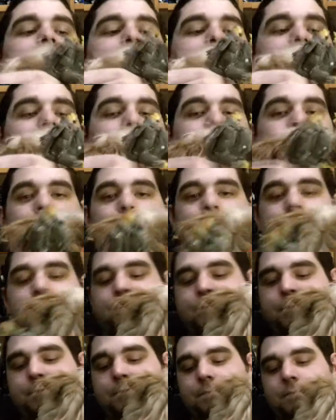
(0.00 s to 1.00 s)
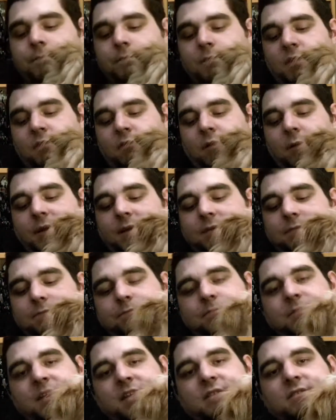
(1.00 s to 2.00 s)
his little throwy
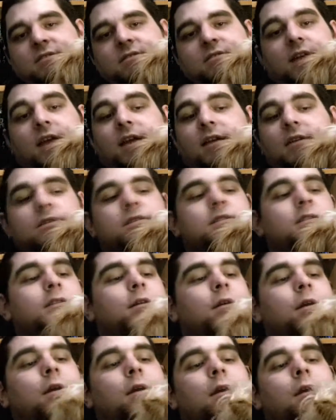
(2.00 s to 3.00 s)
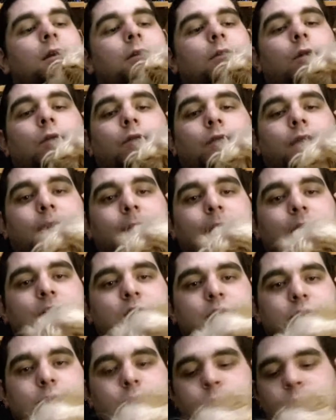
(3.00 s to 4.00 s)
disc things. Not really much
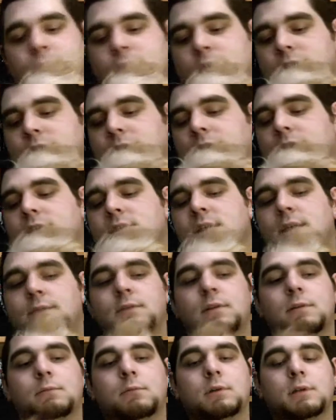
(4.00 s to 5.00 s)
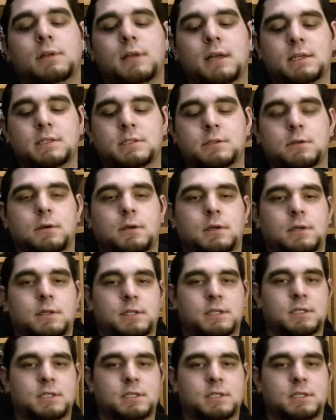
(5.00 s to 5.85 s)
at all. But let's have one last look at